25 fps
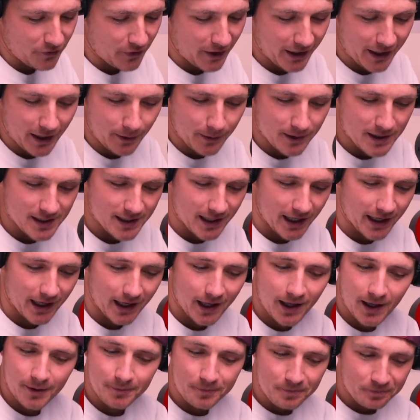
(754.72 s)
feed, and I was
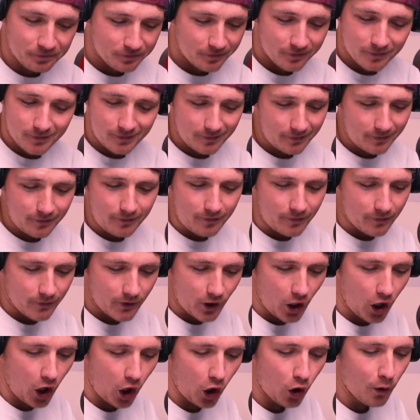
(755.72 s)
like,
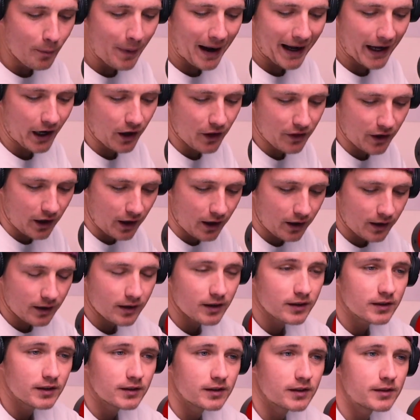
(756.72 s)
all my other
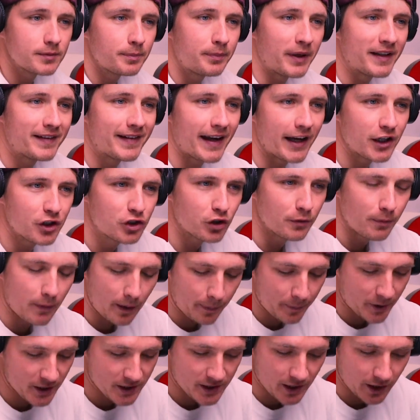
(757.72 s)
potential
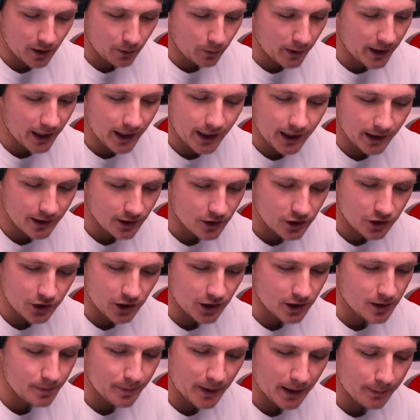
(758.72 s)
Muppets of the week is just